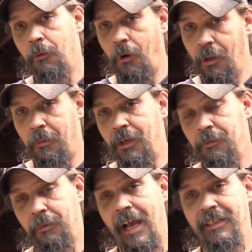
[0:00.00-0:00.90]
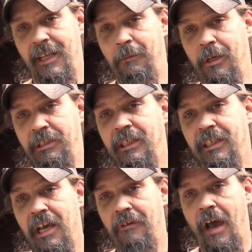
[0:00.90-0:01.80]
Well, the plastic bushings
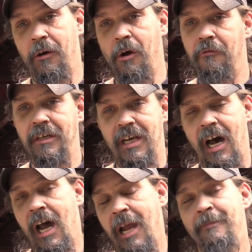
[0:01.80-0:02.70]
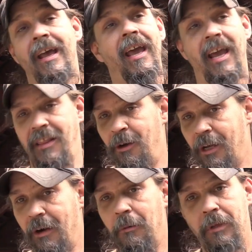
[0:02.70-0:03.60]
give out over time and they don't
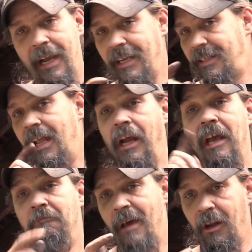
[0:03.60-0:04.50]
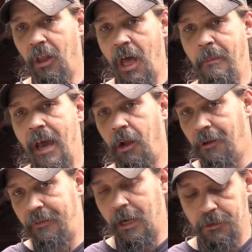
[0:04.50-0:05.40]
get replaced. Now you have metal on metal
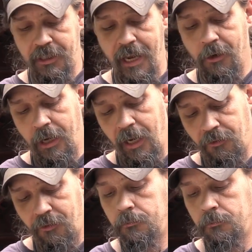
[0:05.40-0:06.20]
if they don't stay greased.